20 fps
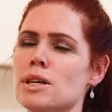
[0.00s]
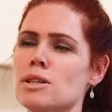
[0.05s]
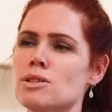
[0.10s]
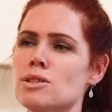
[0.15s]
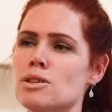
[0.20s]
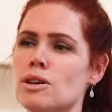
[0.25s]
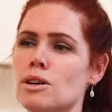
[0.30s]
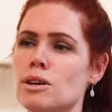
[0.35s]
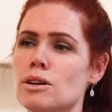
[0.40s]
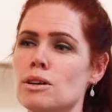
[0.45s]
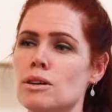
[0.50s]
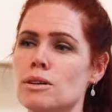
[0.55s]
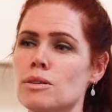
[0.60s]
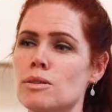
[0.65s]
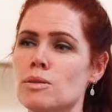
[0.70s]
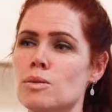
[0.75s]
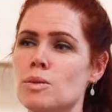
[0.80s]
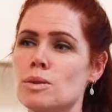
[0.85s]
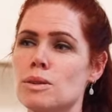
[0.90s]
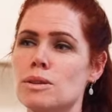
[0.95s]

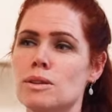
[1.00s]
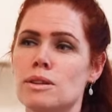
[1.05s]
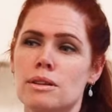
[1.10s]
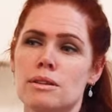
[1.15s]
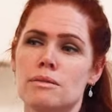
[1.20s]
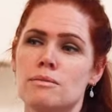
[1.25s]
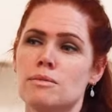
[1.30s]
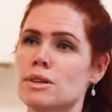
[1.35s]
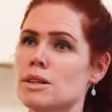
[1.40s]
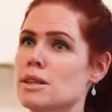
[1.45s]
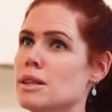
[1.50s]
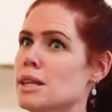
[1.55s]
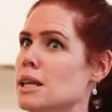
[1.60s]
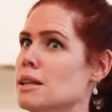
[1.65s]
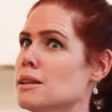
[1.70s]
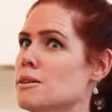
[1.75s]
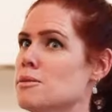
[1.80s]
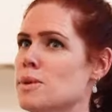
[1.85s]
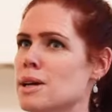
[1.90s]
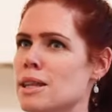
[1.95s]
So the
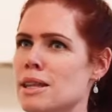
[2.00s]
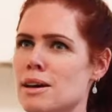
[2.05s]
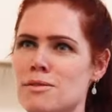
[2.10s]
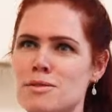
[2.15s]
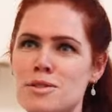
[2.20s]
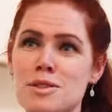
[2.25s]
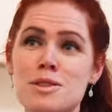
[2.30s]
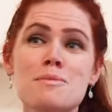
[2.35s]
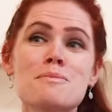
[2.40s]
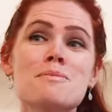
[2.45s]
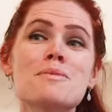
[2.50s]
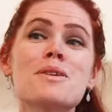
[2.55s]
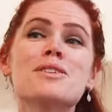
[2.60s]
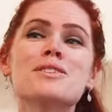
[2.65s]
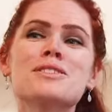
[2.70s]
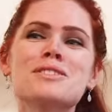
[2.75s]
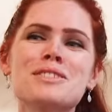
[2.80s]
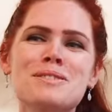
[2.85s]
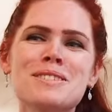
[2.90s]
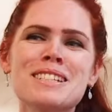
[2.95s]
thing that we loved the
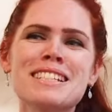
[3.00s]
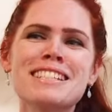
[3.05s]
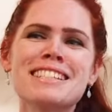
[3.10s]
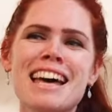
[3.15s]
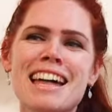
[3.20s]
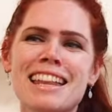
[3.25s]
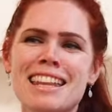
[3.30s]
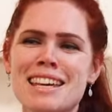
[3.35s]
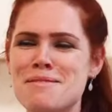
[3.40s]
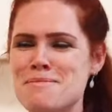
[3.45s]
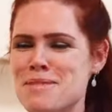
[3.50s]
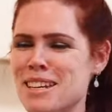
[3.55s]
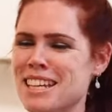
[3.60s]
most was Sally,